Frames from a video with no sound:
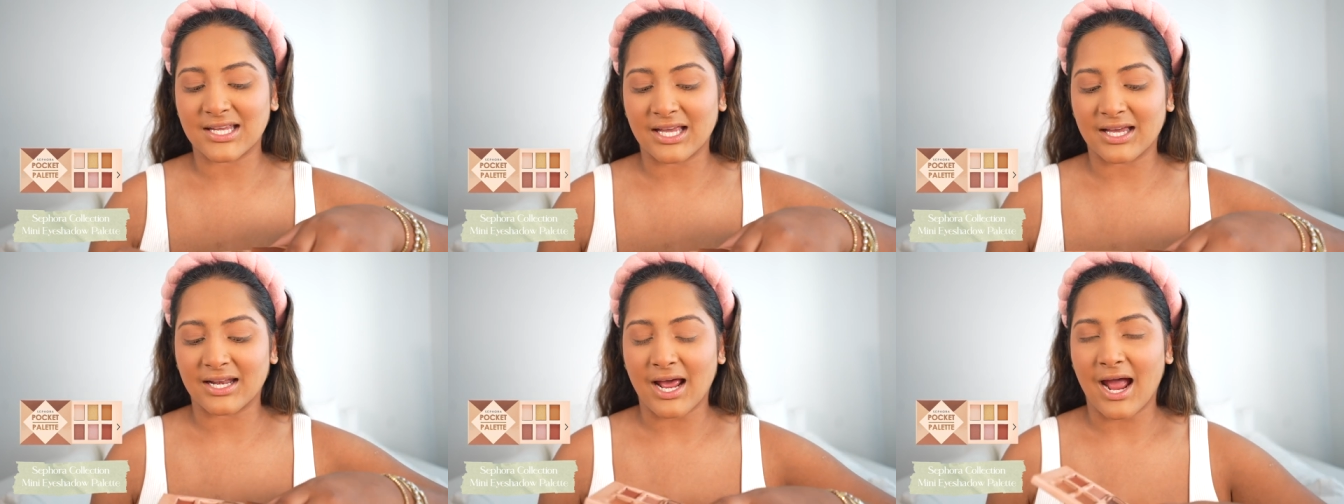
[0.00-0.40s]

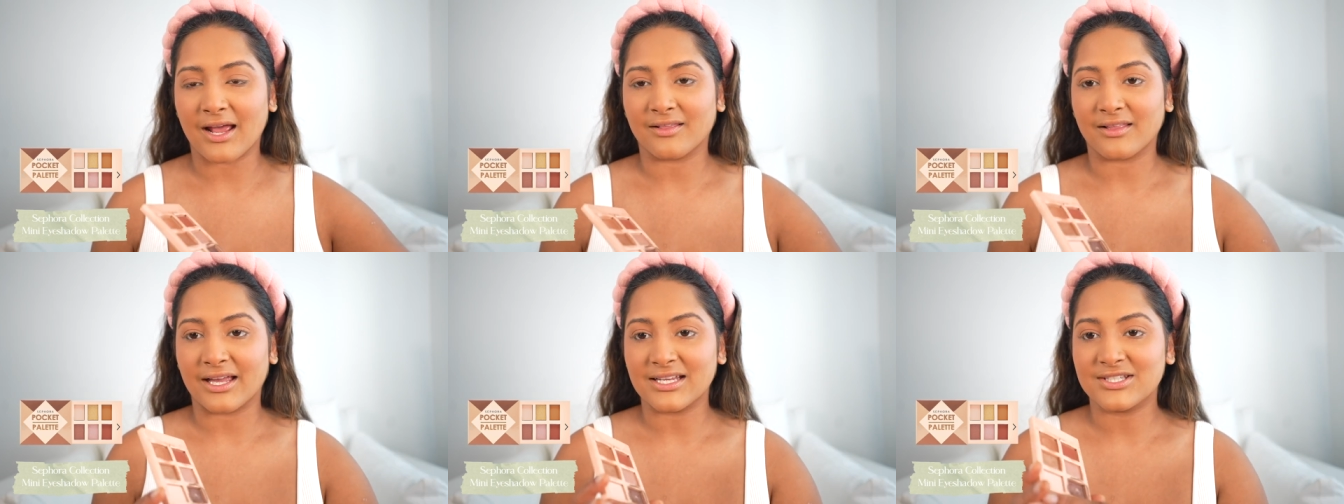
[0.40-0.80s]
and I
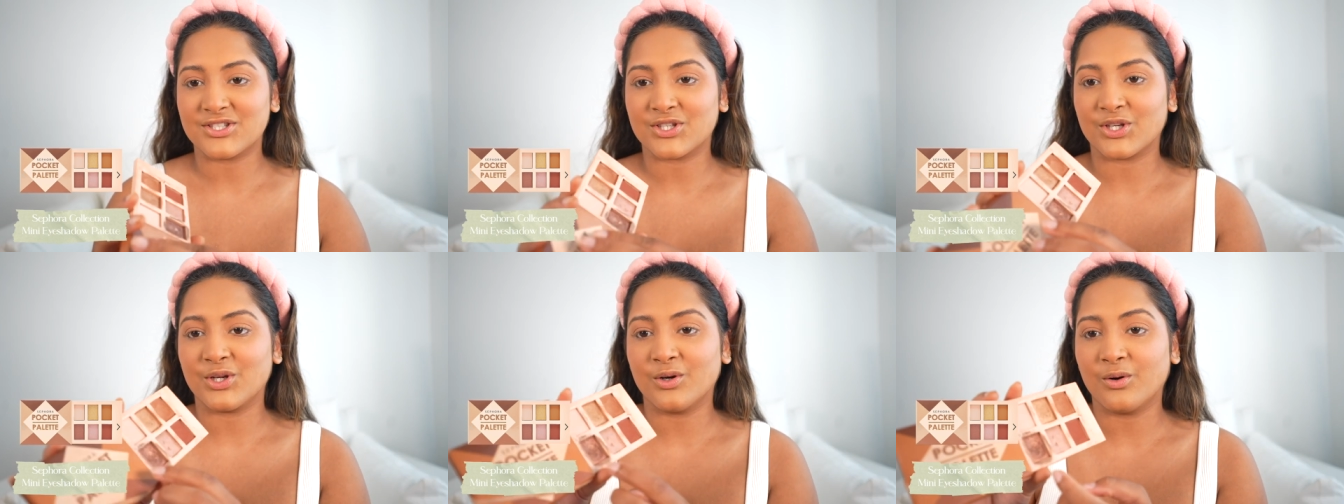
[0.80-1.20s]
like
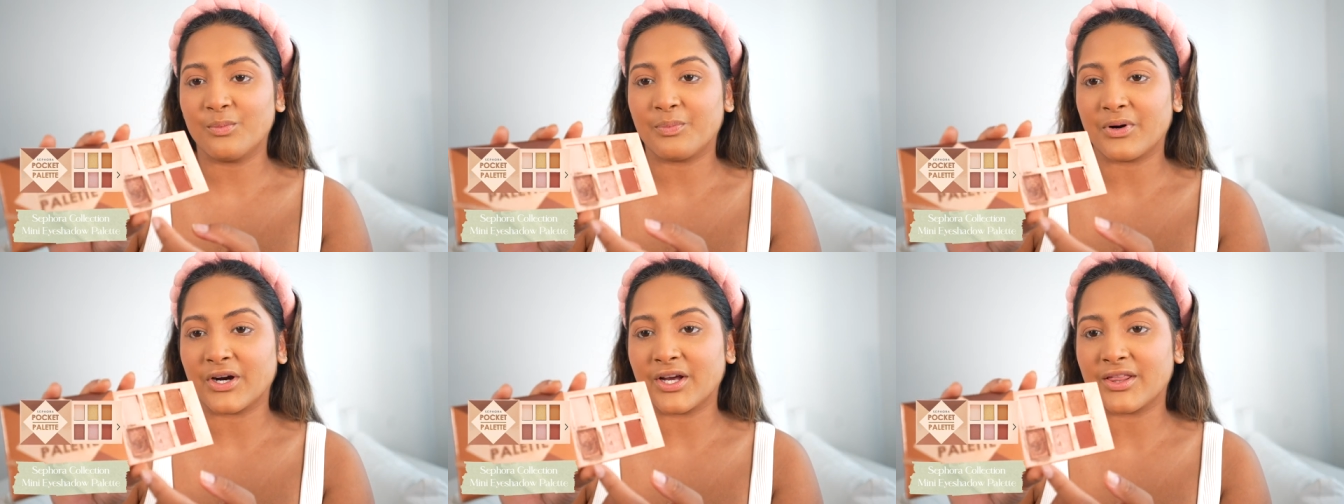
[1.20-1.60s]
to
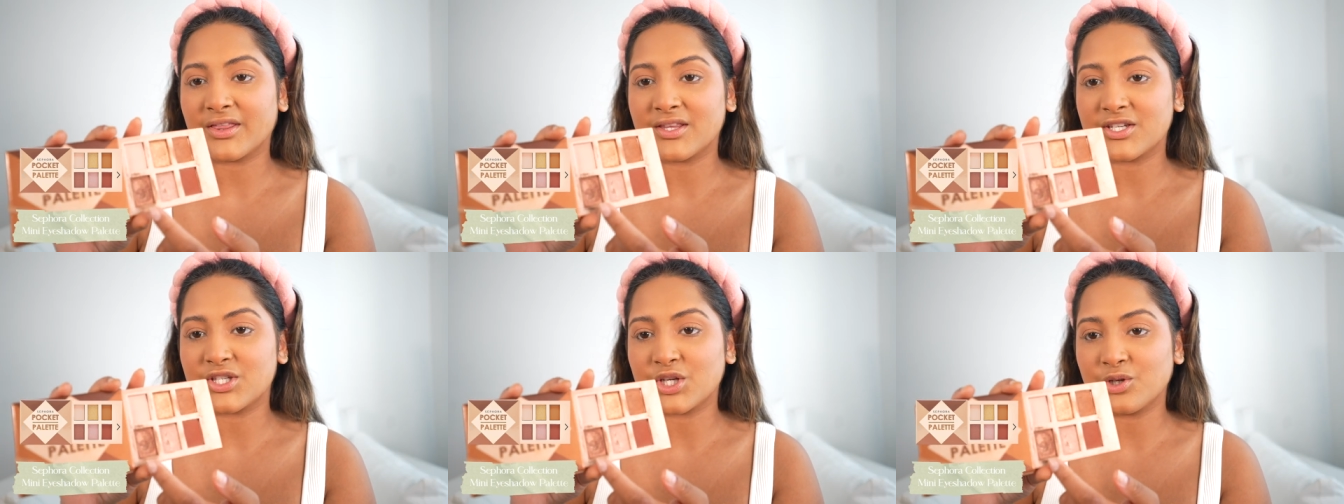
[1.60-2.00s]
put
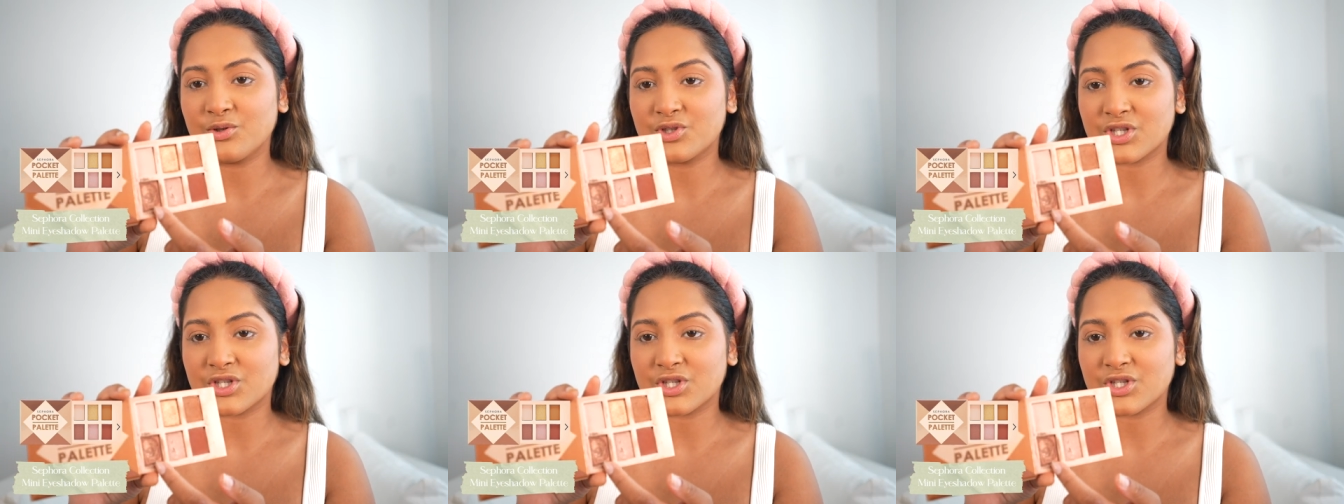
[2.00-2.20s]
the two